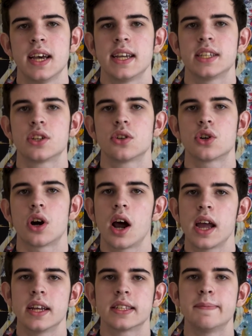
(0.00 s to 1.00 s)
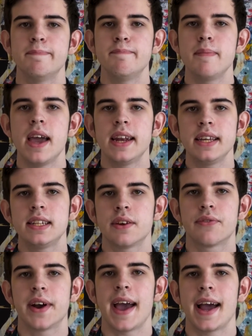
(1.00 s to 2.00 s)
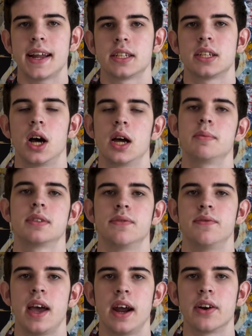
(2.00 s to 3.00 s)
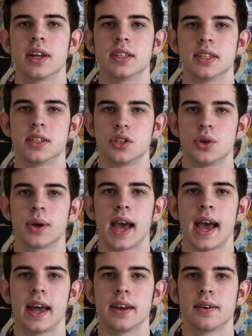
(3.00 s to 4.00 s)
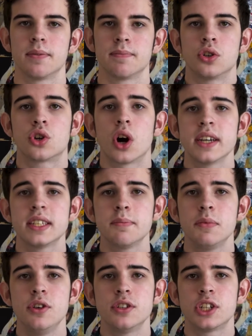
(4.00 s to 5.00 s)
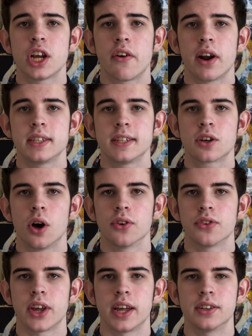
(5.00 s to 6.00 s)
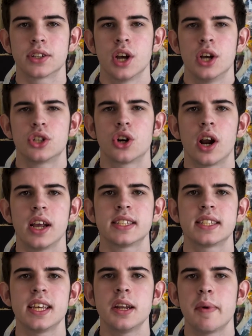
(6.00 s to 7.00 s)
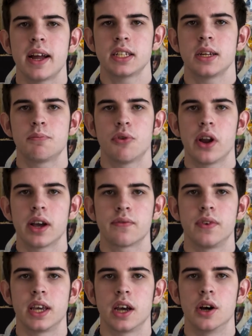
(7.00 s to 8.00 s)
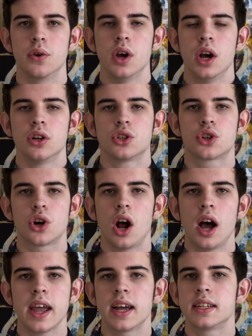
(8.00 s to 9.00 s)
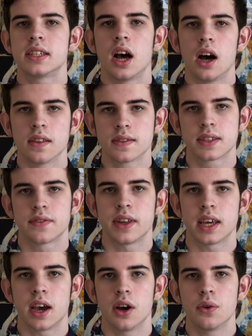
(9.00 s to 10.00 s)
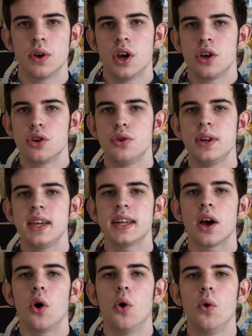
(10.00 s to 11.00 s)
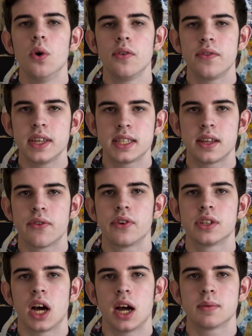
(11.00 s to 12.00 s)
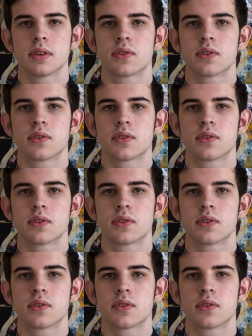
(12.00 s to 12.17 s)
is to try as many different ad types and variants as you can. Try some user-generated content, try a cinematic product video, try a dance video. You need all of these different types of